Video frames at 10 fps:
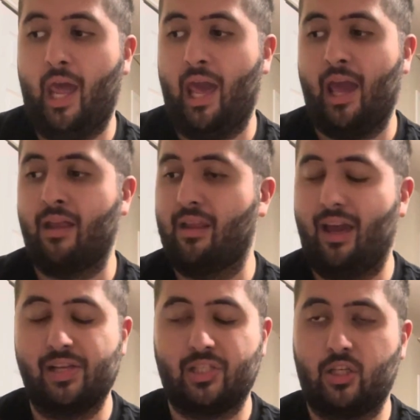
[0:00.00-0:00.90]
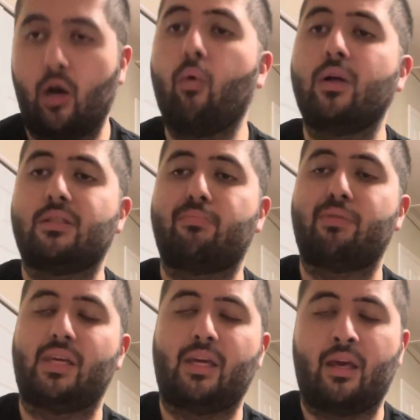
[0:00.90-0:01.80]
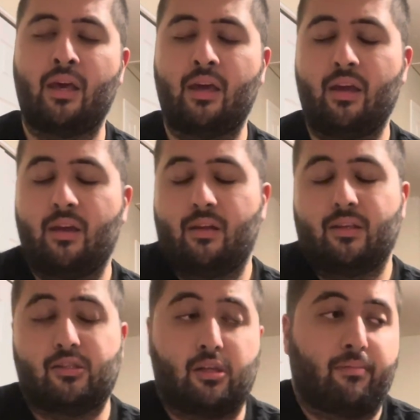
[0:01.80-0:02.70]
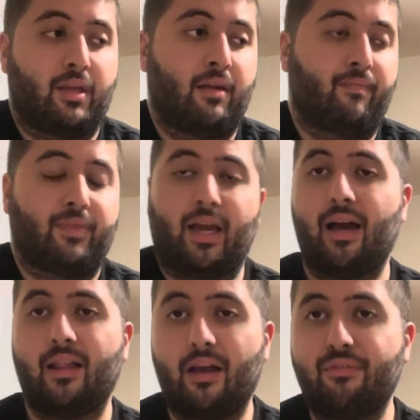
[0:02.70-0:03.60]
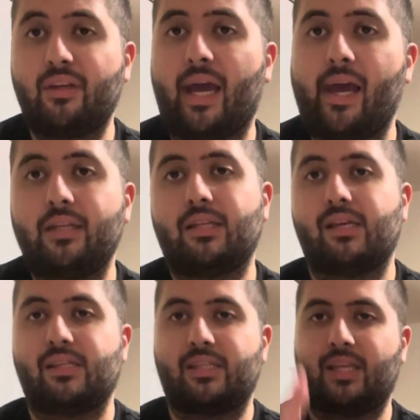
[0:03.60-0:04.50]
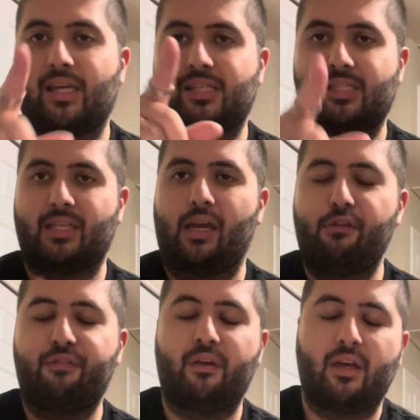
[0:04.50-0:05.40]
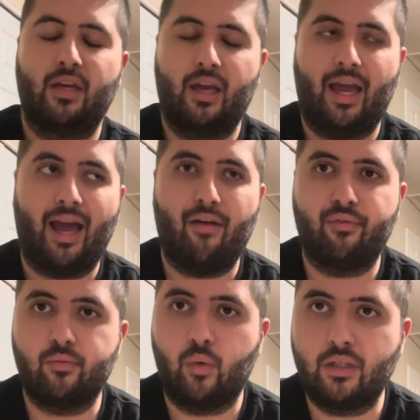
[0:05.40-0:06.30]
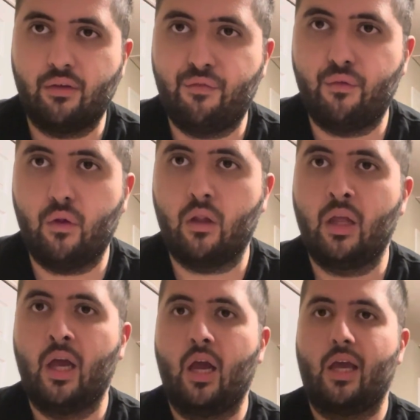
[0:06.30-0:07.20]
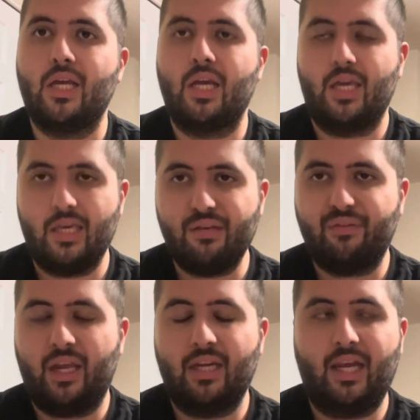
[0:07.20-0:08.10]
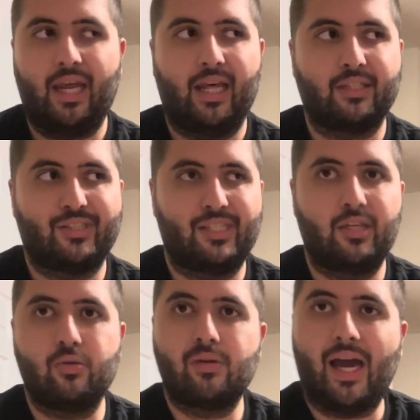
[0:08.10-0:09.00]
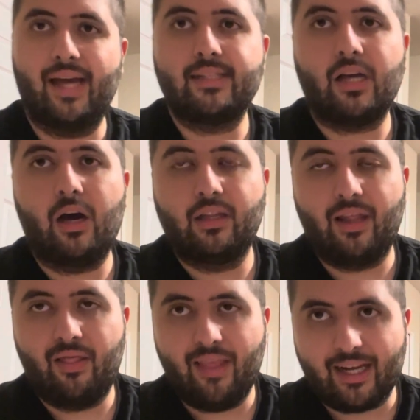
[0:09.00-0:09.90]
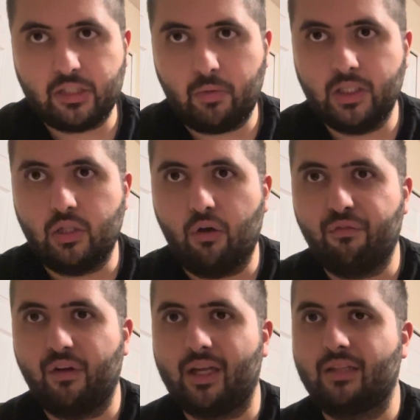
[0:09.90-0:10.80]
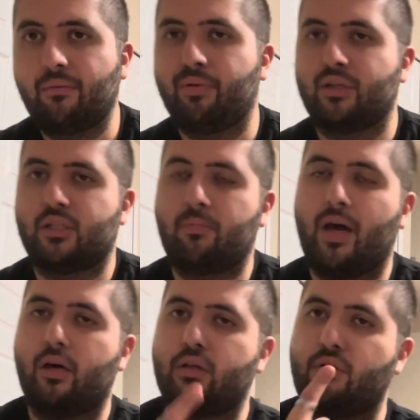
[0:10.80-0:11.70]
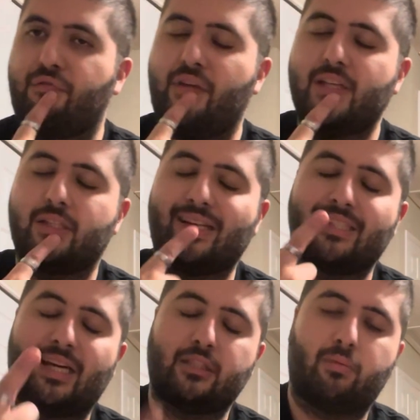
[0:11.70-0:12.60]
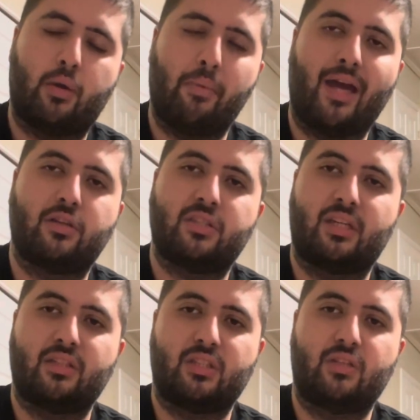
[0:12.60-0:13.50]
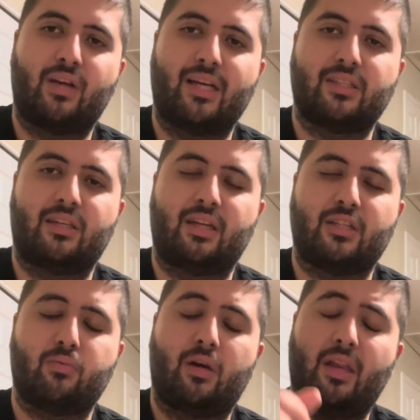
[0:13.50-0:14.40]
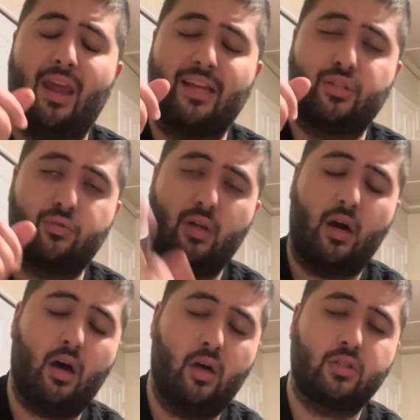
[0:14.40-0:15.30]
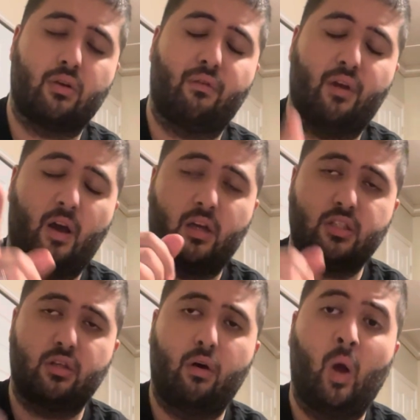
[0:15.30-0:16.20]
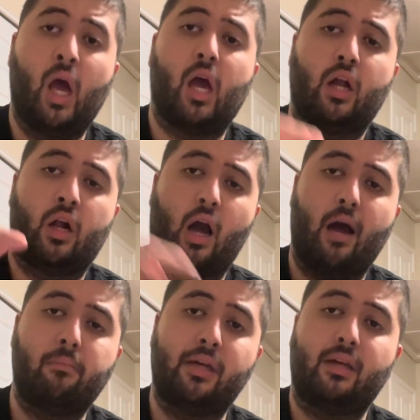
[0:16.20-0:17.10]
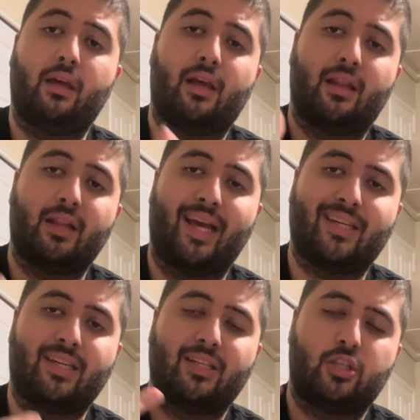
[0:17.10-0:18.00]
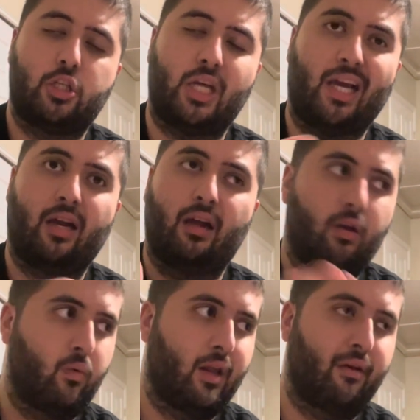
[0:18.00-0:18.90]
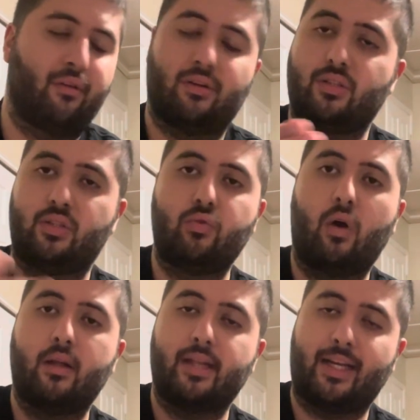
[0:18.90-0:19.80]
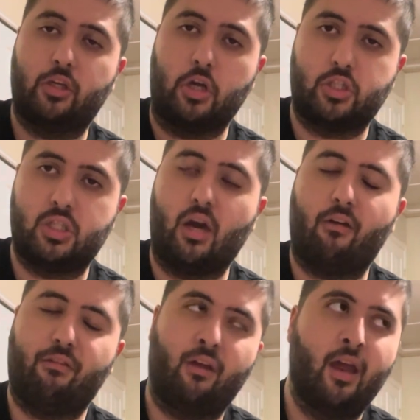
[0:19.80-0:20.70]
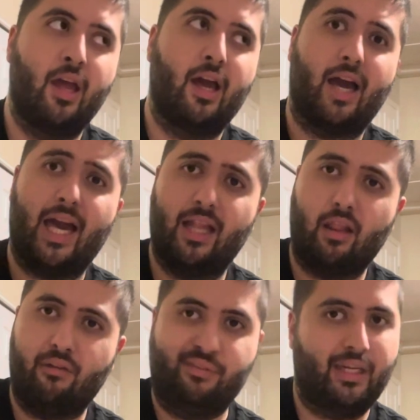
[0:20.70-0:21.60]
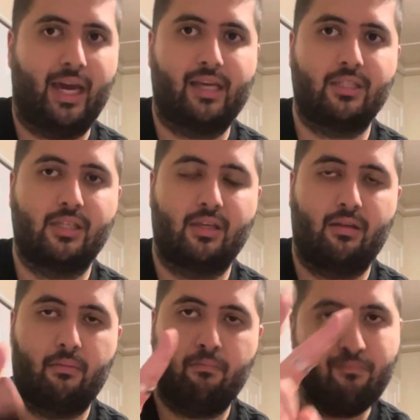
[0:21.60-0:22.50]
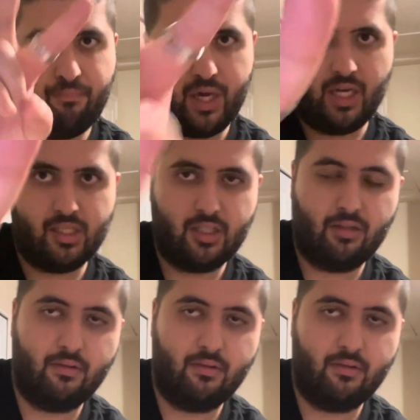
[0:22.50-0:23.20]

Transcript: and it's going to be something. I love you guys. Stay safe. Have a wonderful evening, and I'll see you guys on the next one. Don't forget to put a smile on your face because that's why it matters, and I'll see you guys on the next one. And do not also, also comment, like, share, whatever. Do all the good stuff. I love you guys. Peace.